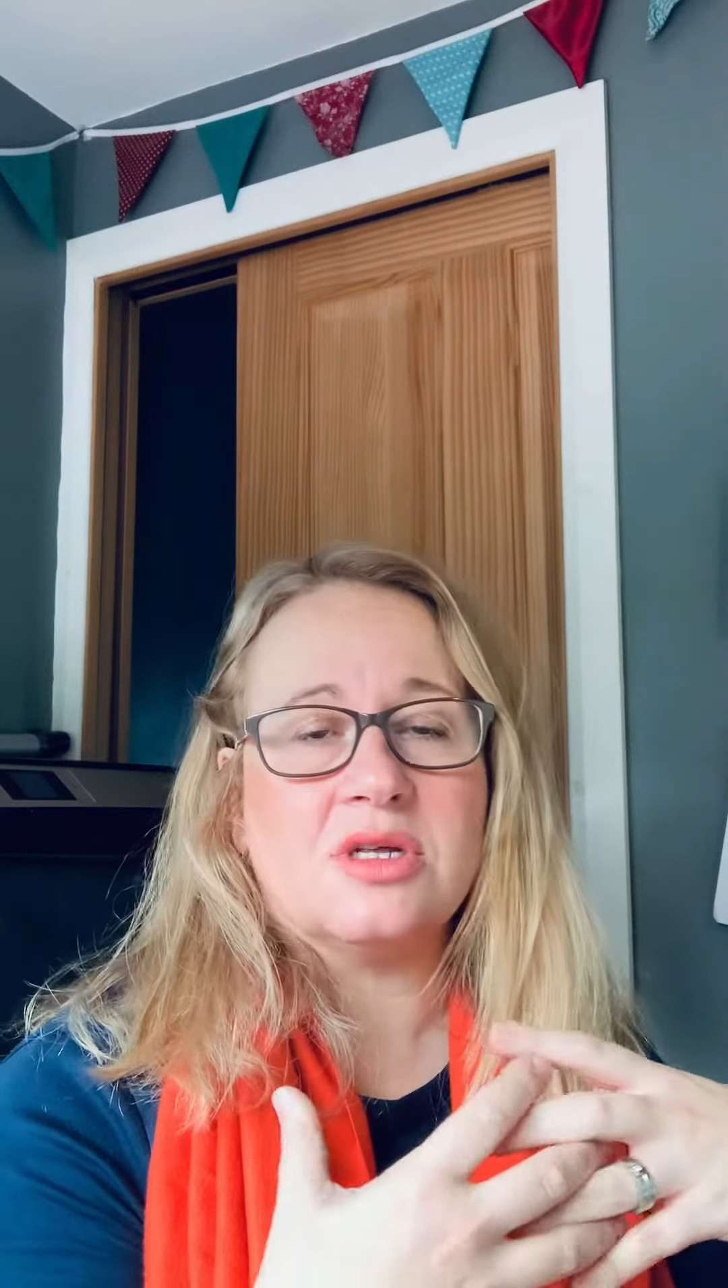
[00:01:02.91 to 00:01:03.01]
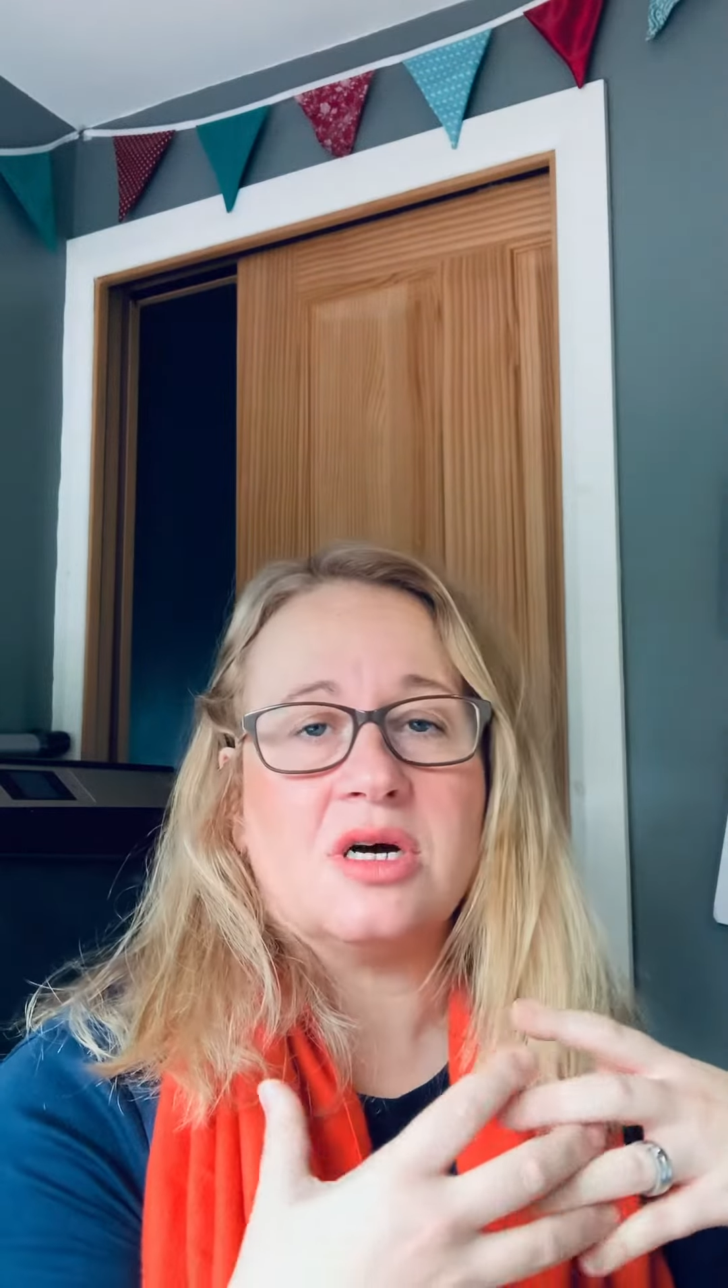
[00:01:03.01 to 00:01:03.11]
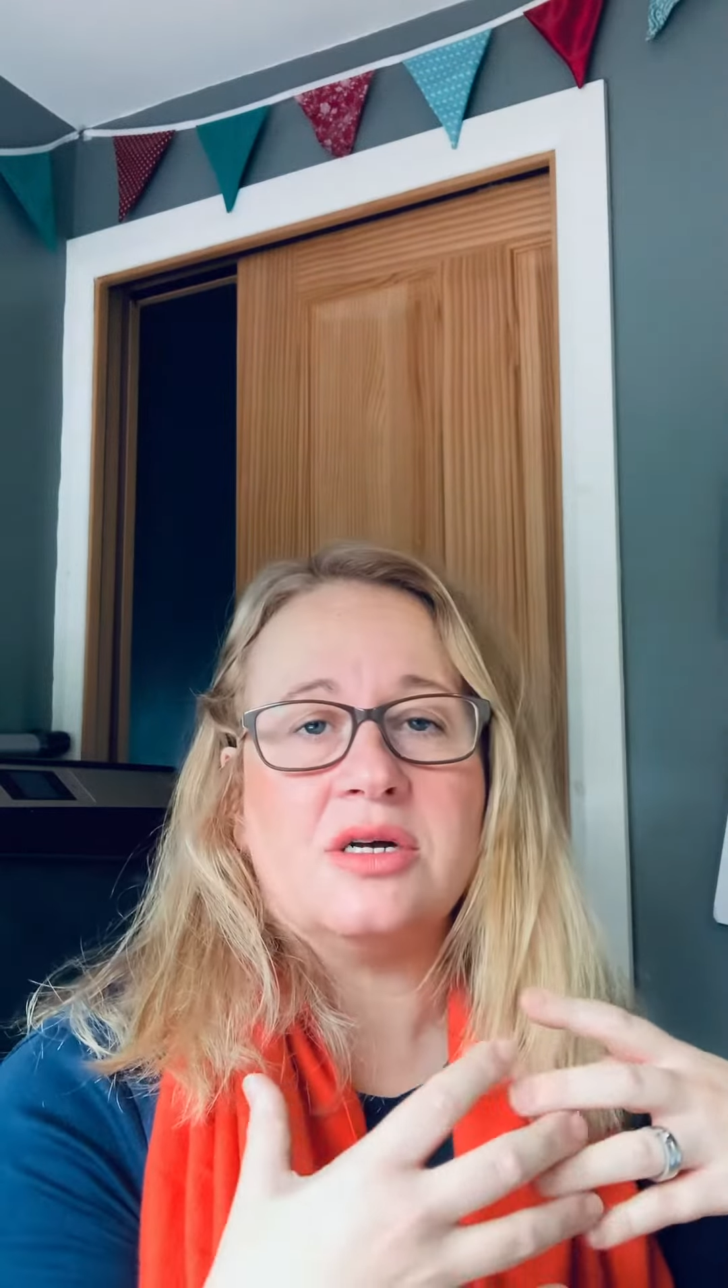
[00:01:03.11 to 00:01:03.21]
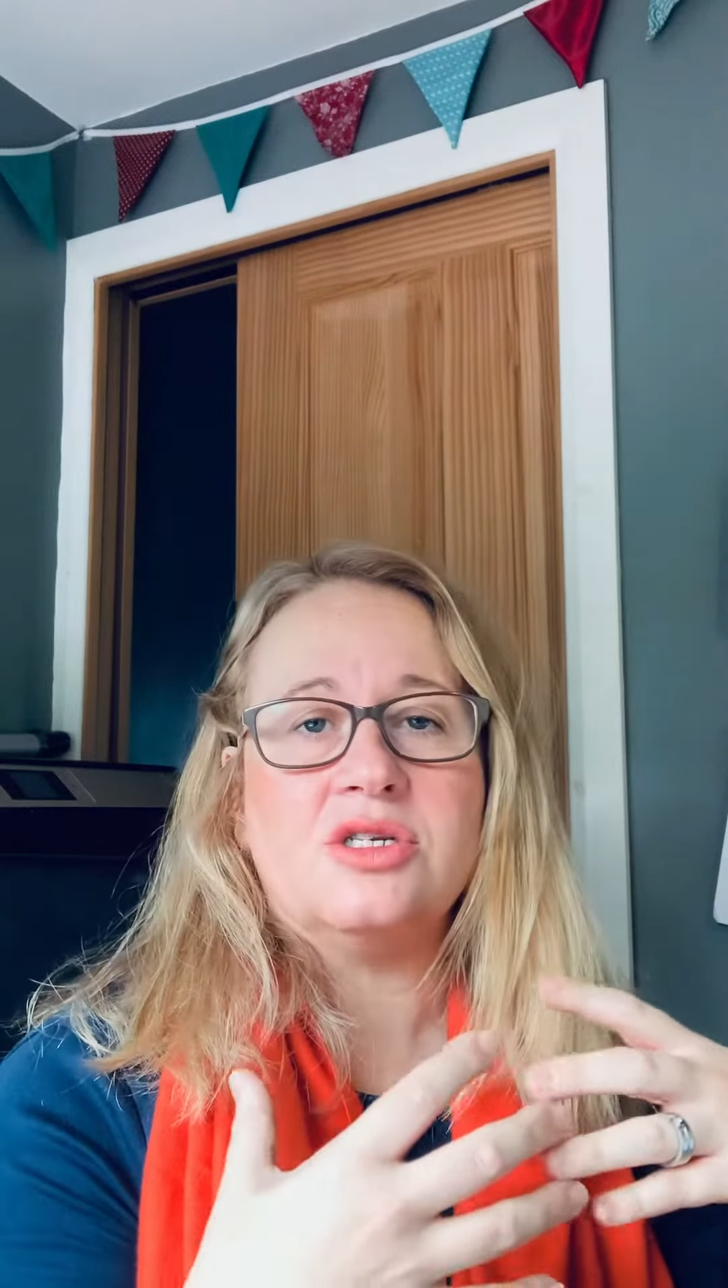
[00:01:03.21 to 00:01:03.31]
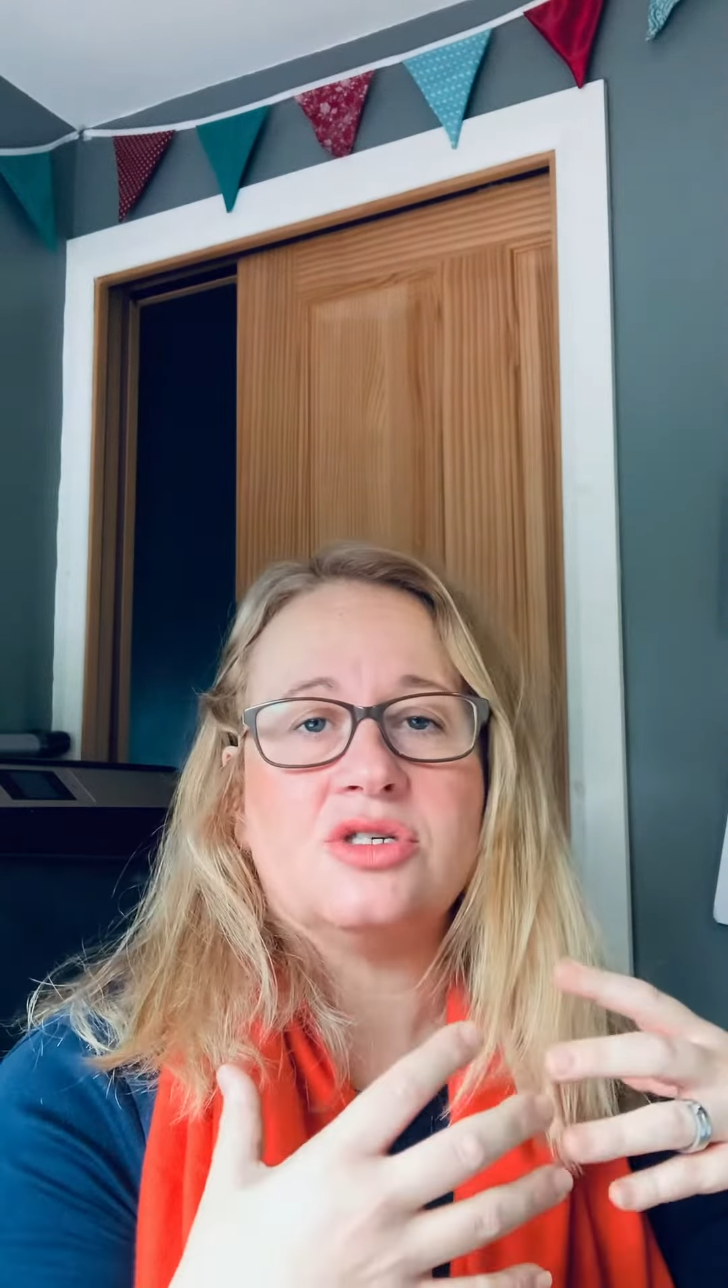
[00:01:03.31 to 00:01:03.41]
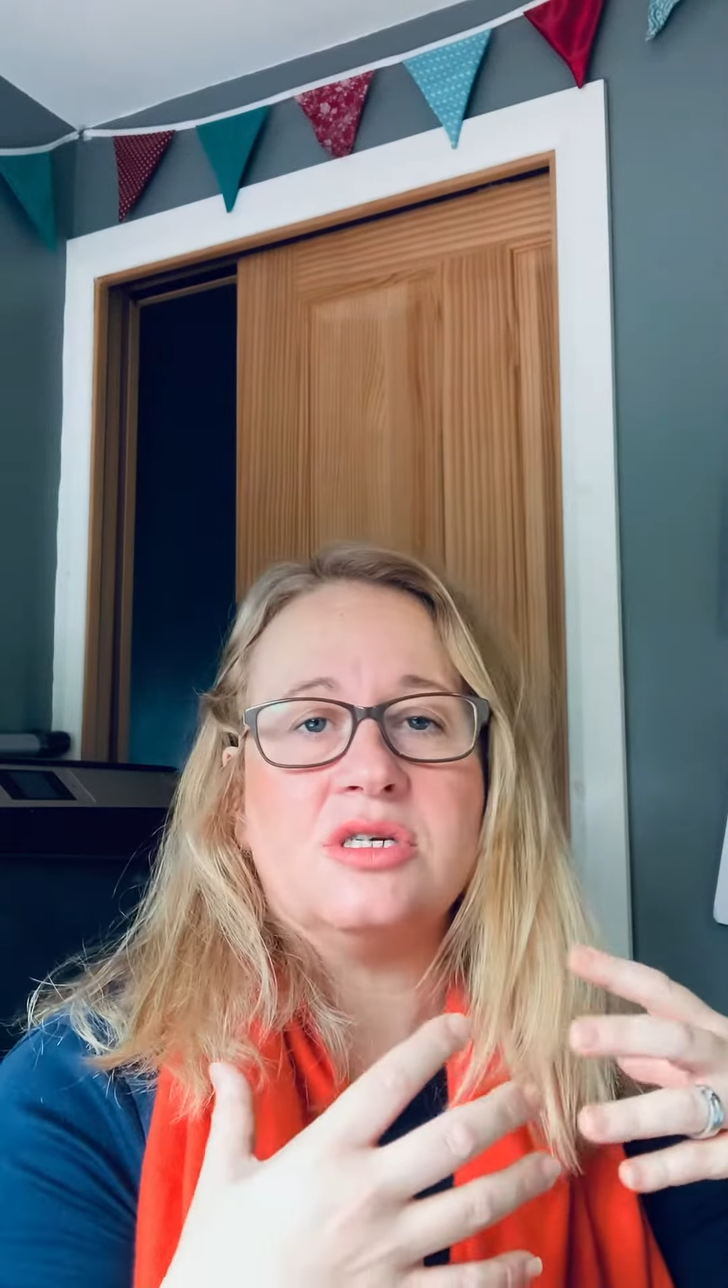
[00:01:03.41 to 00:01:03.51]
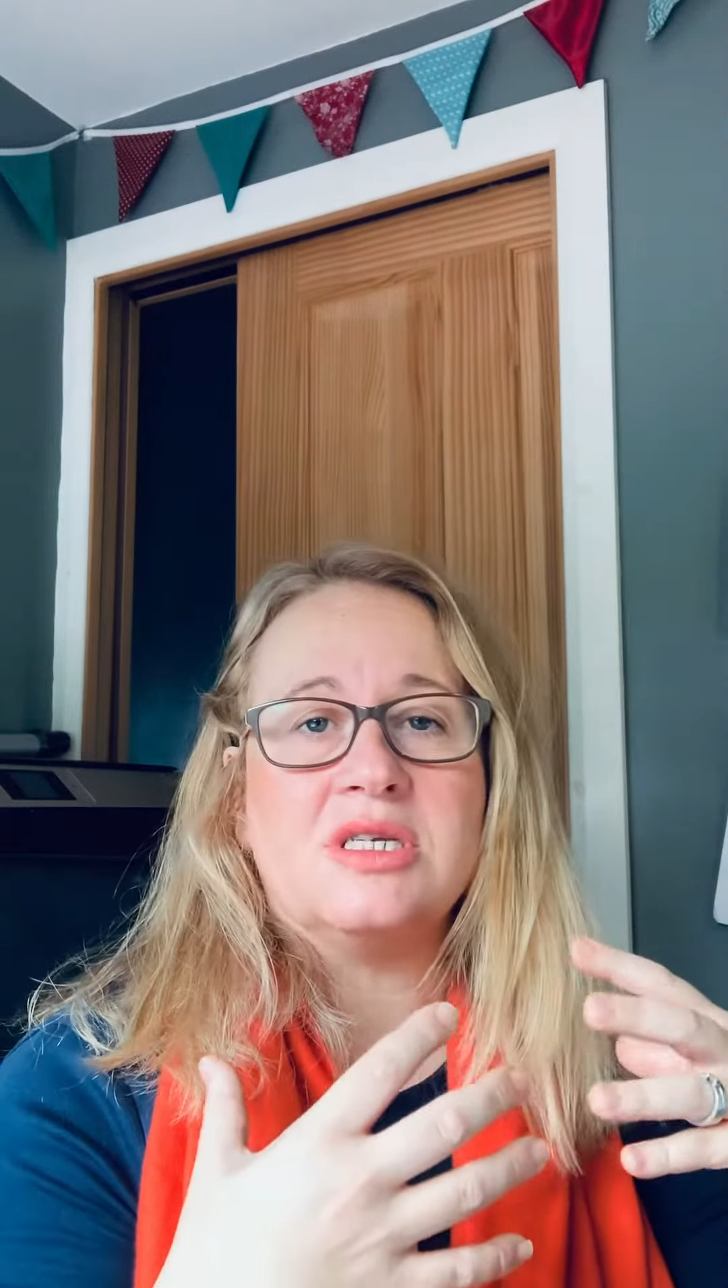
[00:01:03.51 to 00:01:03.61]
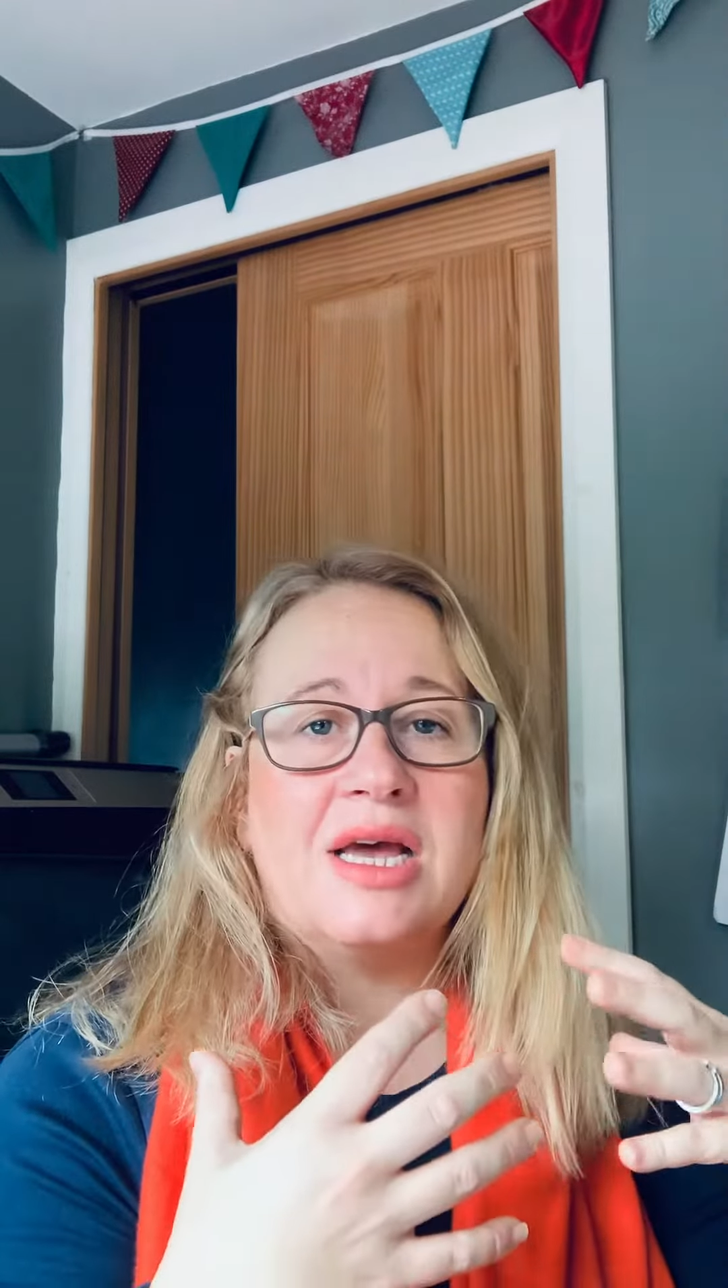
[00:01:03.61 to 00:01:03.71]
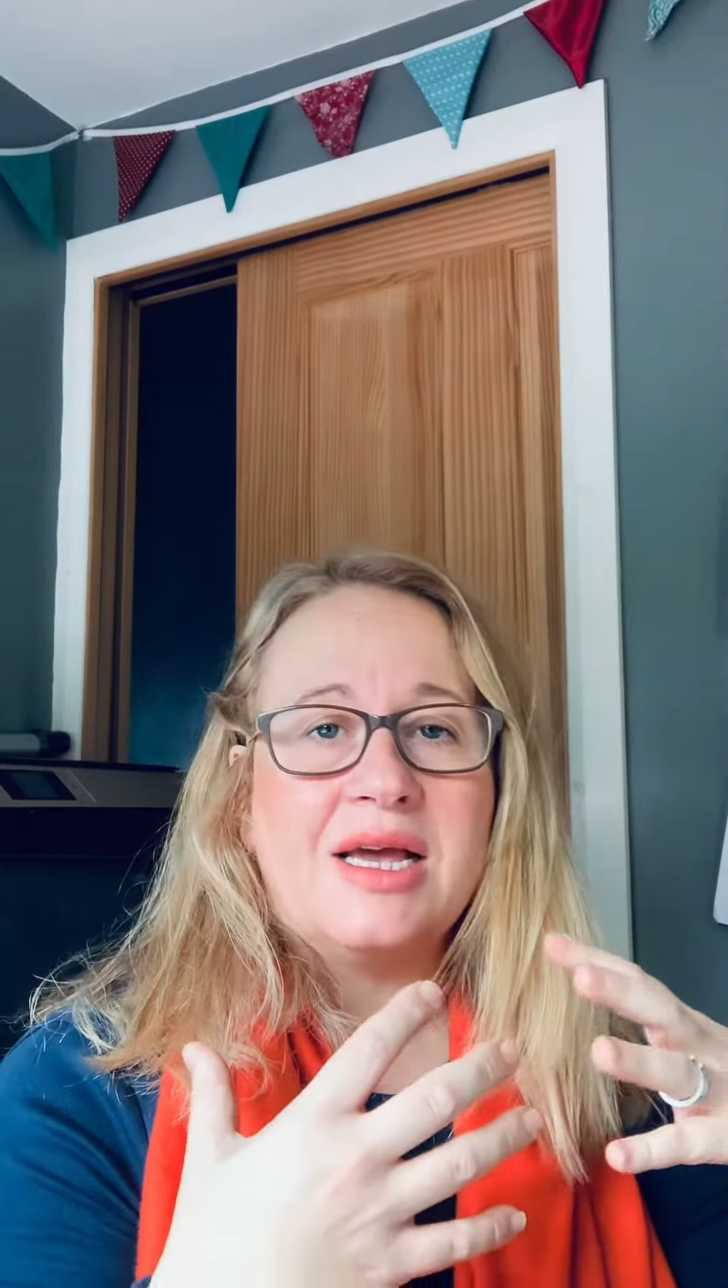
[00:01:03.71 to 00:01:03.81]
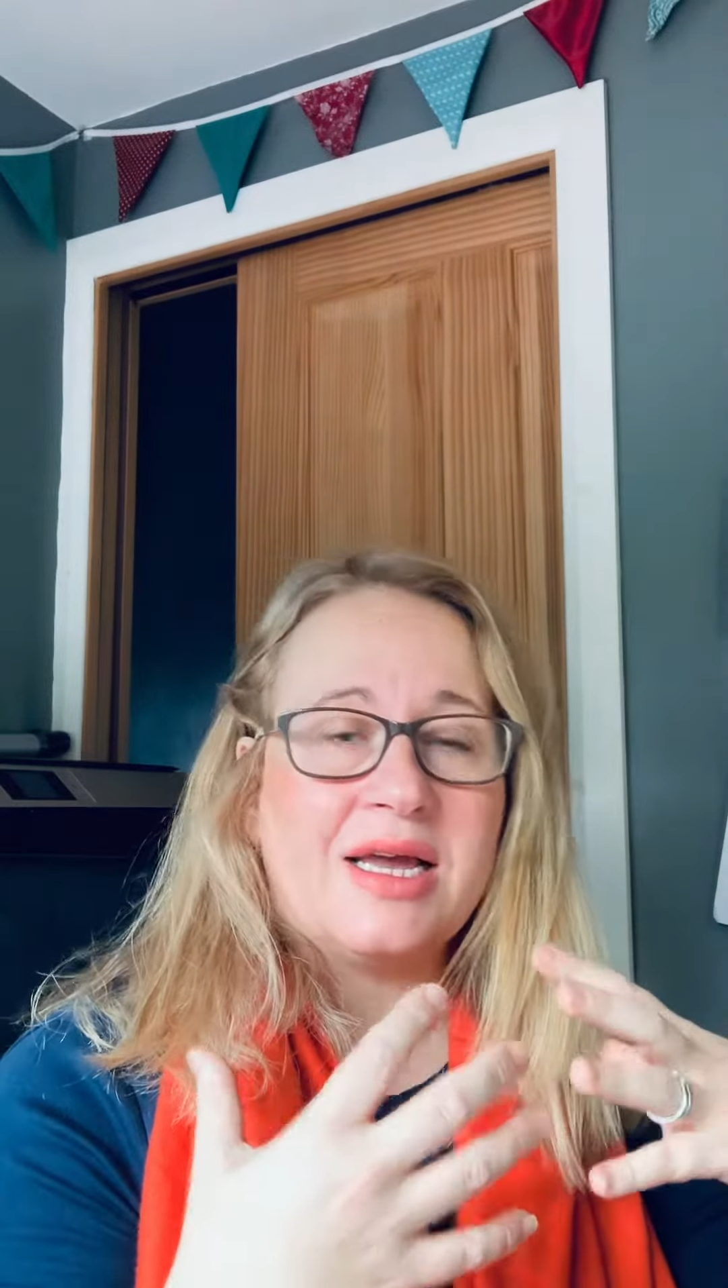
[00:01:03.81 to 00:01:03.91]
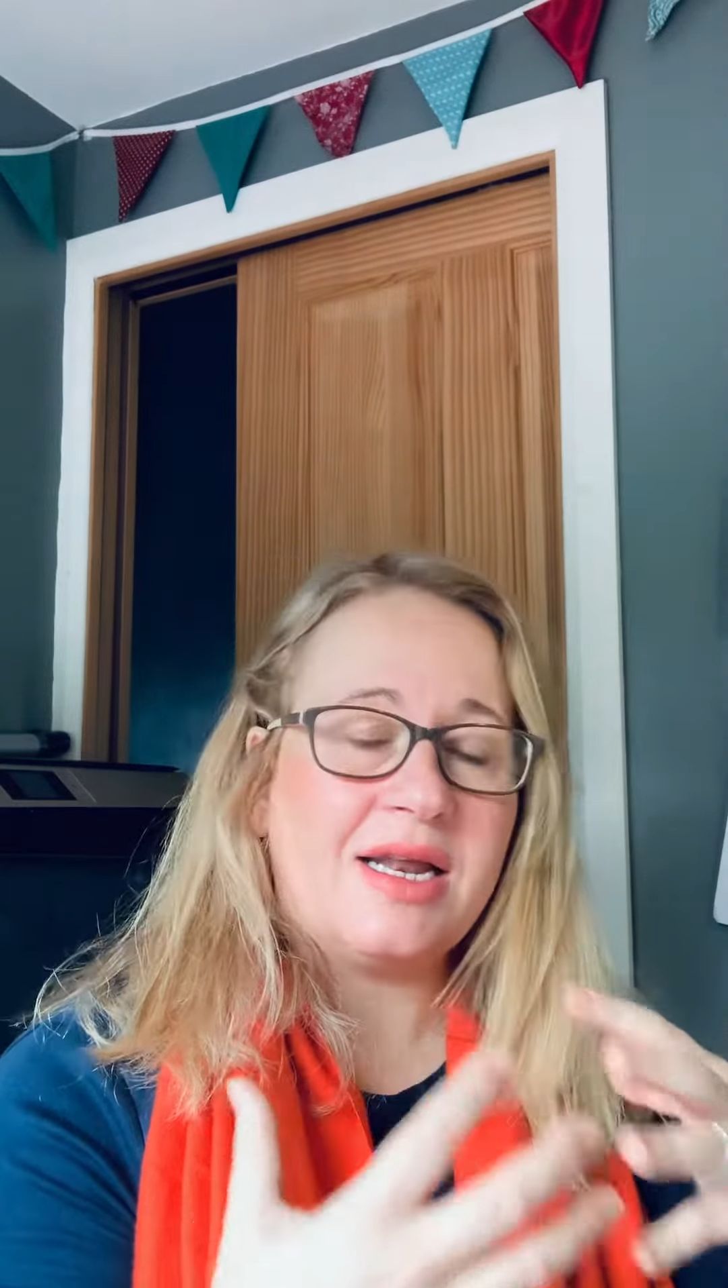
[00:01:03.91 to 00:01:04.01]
the high streets, can